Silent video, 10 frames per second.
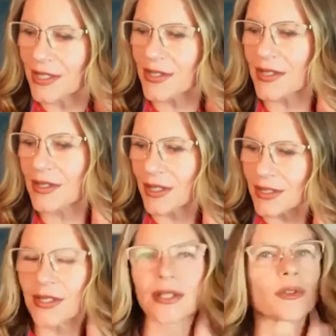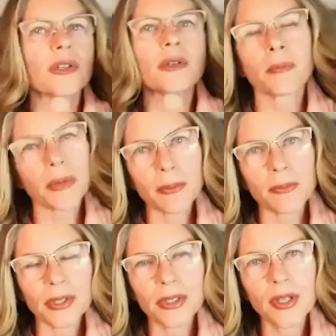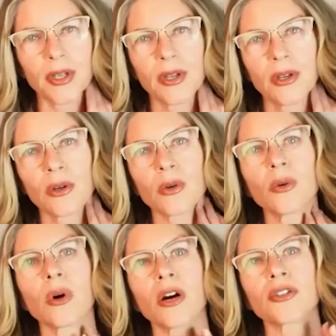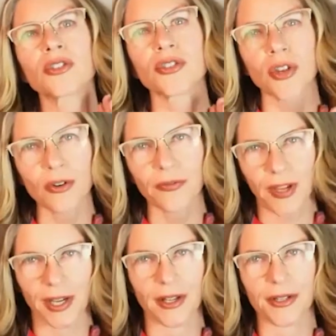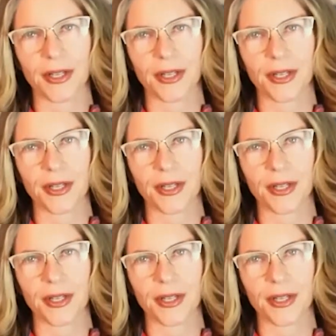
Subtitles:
this is a group of people who are so failed